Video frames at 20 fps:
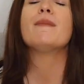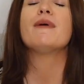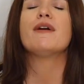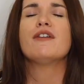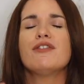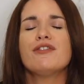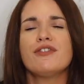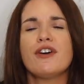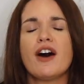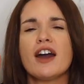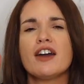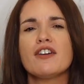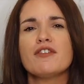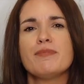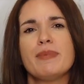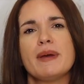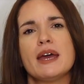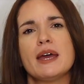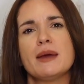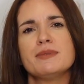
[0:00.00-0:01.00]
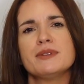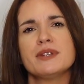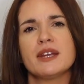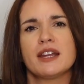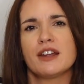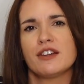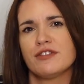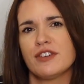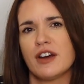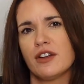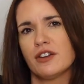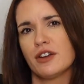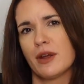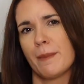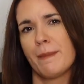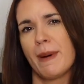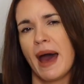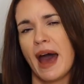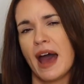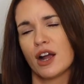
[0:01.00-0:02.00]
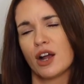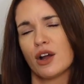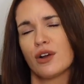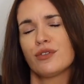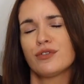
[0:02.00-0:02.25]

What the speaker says: But 5 bibs, and I found a pack